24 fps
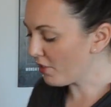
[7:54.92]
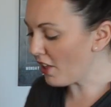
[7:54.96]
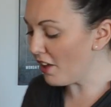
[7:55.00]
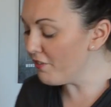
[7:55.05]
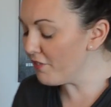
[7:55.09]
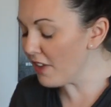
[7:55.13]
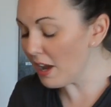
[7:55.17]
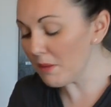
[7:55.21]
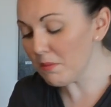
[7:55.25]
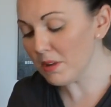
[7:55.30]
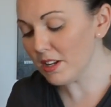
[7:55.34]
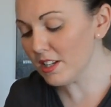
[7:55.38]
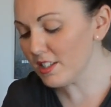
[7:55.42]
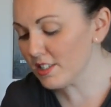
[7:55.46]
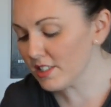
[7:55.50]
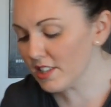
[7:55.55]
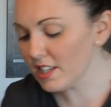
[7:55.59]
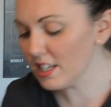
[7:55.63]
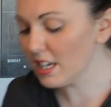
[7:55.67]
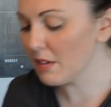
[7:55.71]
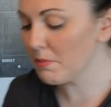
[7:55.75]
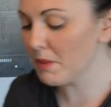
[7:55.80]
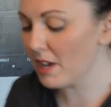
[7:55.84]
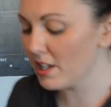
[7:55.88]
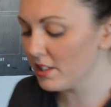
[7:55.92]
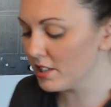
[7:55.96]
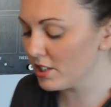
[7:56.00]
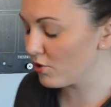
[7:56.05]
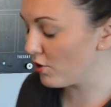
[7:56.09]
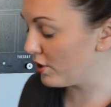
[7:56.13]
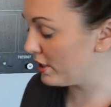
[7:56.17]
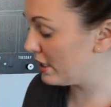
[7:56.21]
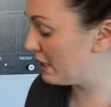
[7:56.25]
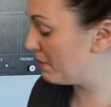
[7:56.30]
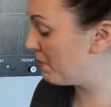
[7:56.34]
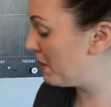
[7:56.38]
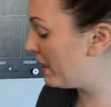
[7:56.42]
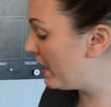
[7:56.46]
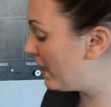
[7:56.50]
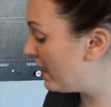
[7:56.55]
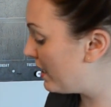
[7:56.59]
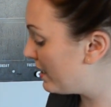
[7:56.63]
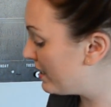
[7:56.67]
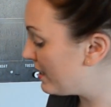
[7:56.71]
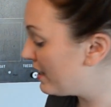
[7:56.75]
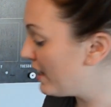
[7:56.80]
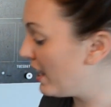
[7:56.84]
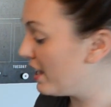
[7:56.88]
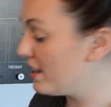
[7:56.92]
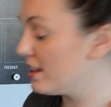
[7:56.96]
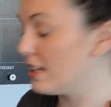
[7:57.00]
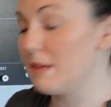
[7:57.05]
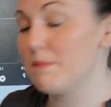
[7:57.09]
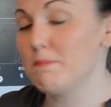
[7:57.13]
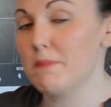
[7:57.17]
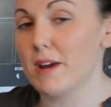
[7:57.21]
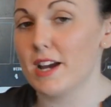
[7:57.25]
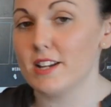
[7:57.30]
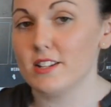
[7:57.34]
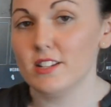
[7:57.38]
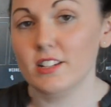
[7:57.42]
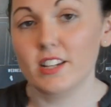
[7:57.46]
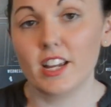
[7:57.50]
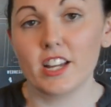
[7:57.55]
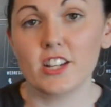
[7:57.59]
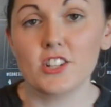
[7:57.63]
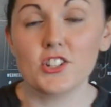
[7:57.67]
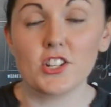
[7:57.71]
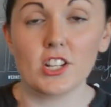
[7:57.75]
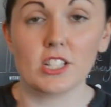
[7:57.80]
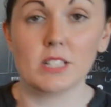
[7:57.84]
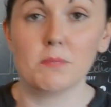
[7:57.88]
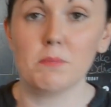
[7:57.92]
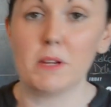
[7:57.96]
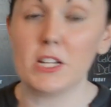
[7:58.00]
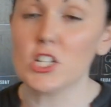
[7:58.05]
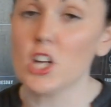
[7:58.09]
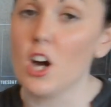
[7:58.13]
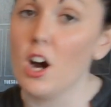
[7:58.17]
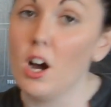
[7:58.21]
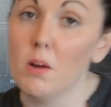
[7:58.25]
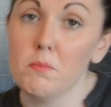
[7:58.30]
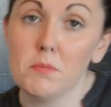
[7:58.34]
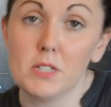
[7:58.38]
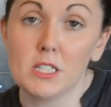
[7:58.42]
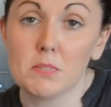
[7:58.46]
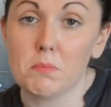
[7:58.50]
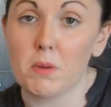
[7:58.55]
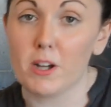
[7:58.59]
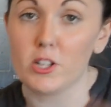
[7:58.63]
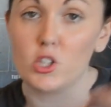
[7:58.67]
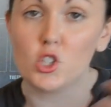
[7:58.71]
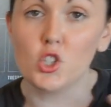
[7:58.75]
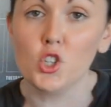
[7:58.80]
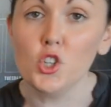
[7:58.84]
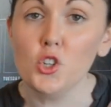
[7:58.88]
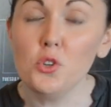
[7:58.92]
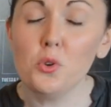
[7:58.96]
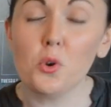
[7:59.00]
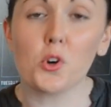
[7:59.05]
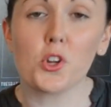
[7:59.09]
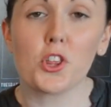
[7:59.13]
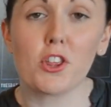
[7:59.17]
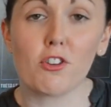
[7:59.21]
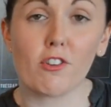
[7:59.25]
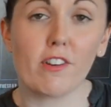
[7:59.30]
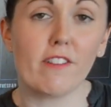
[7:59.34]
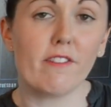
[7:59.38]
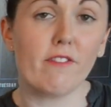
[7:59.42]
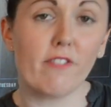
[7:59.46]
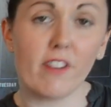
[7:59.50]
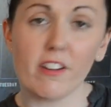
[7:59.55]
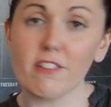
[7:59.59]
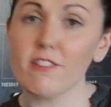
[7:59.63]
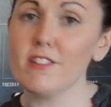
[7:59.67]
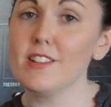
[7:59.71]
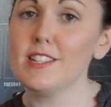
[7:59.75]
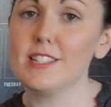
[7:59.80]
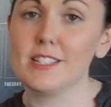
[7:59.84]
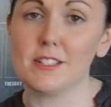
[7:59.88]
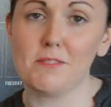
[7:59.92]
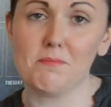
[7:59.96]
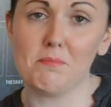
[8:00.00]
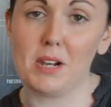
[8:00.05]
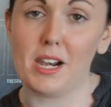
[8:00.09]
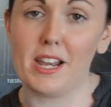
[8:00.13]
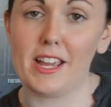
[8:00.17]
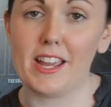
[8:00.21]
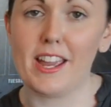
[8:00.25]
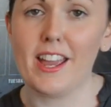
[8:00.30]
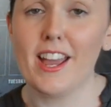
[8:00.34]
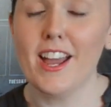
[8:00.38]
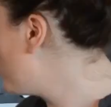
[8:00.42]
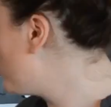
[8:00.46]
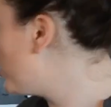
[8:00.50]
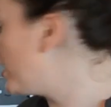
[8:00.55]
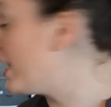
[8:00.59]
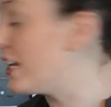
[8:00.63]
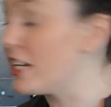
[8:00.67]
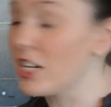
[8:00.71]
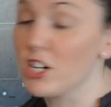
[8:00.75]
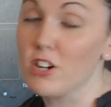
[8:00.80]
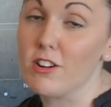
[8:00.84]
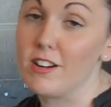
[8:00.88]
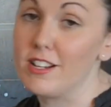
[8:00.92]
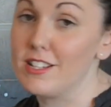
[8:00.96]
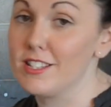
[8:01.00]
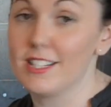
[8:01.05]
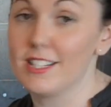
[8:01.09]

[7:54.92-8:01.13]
A fabulous thing about this recipe is that the batter can just be times by 2 or 3 very simply to increase the